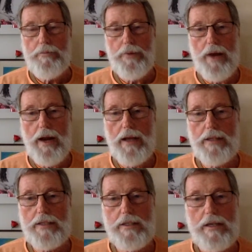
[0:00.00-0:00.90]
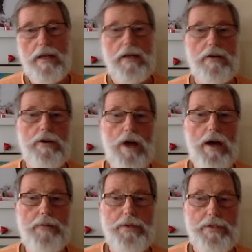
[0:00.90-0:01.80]
prayers,
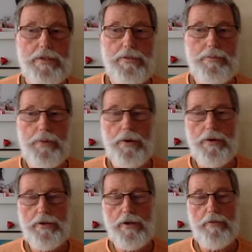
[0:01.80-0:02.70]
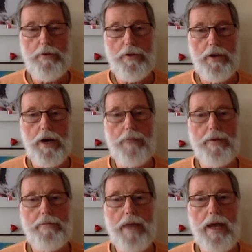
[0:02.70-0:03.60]
dramas, poetry for the
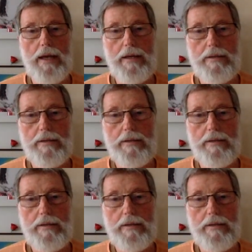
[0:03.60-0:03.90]
common man.